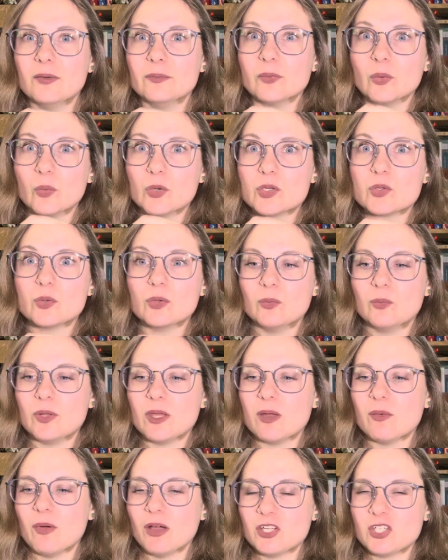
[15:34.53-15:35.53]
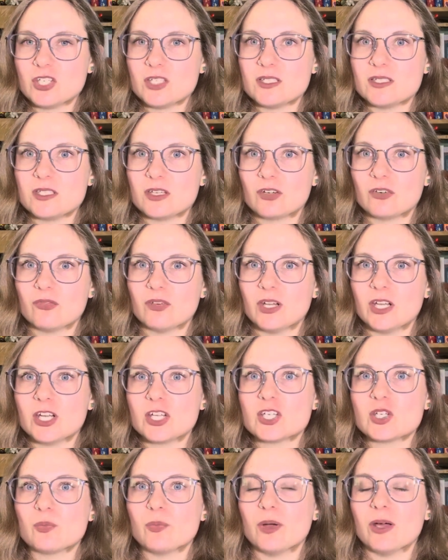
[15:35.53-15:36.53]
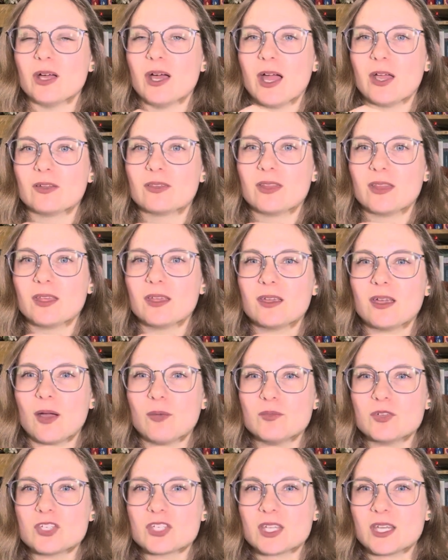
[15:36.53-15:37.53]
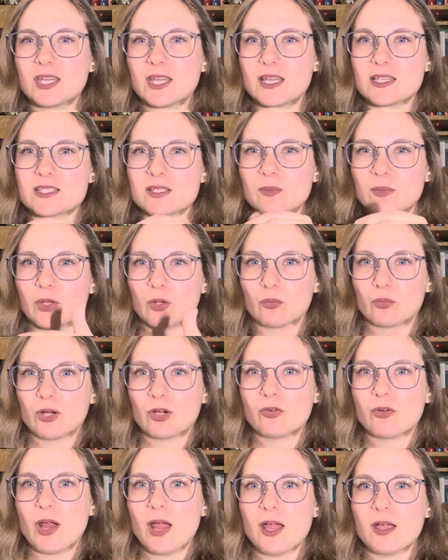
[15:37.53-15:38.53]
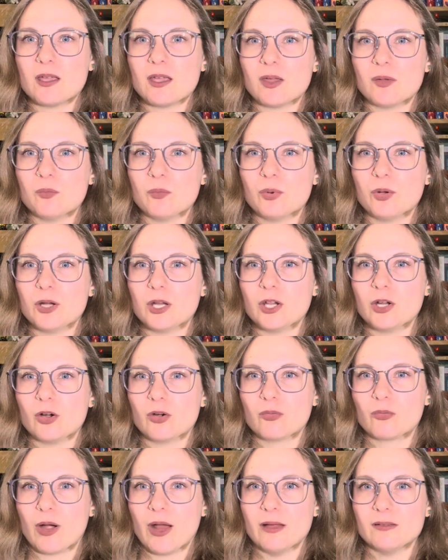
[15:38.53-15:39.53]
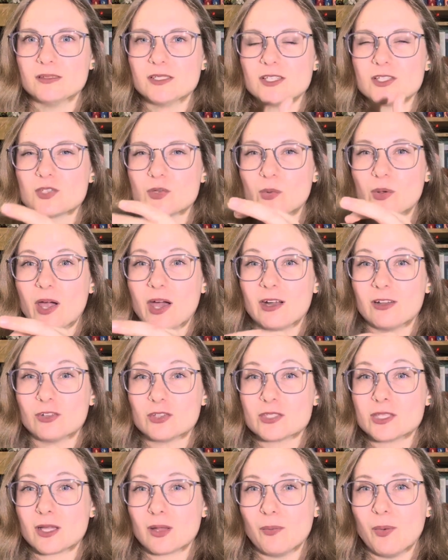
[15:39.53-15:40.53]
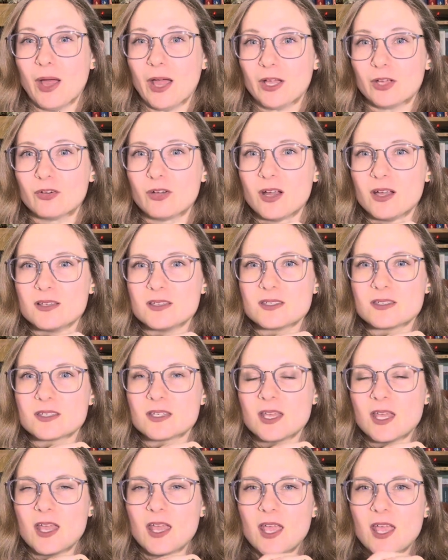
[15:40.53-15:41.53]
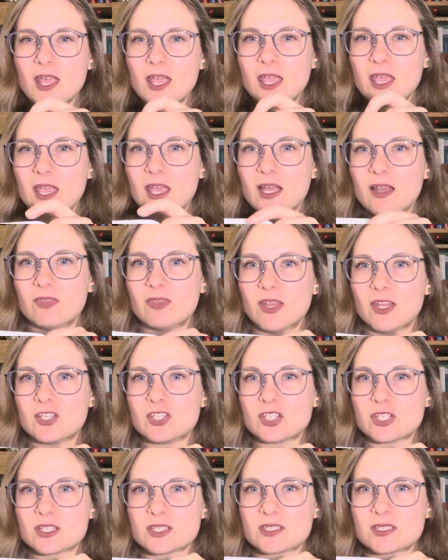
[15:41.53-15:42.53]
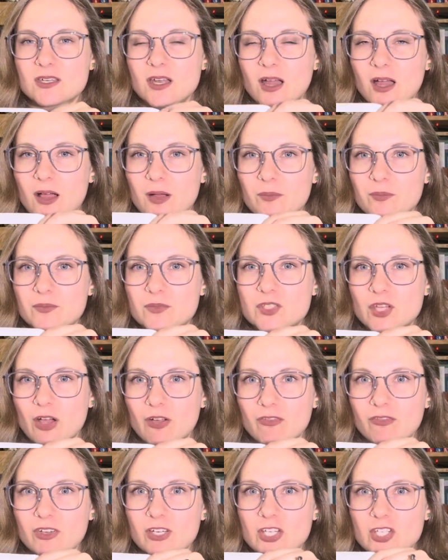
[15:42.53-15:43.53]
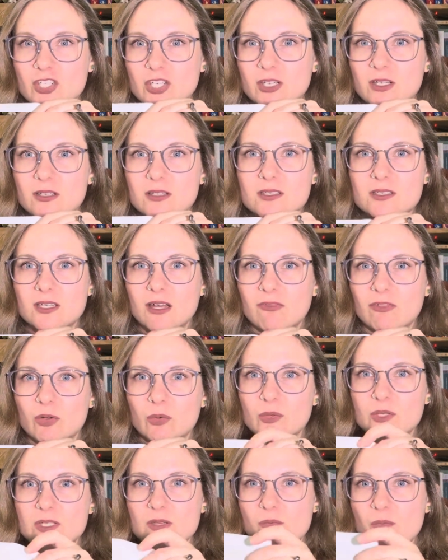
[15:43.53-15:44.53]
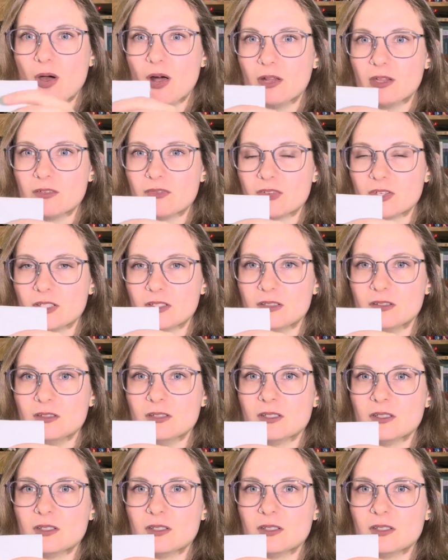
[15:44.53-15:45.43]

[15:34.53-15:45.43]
Which would be a much easier finish, but I think I'm just gonna get some like rickrack and put it around it so it kind of looks like a pie crust, and then just soft finish it, stuff it with some polyfill,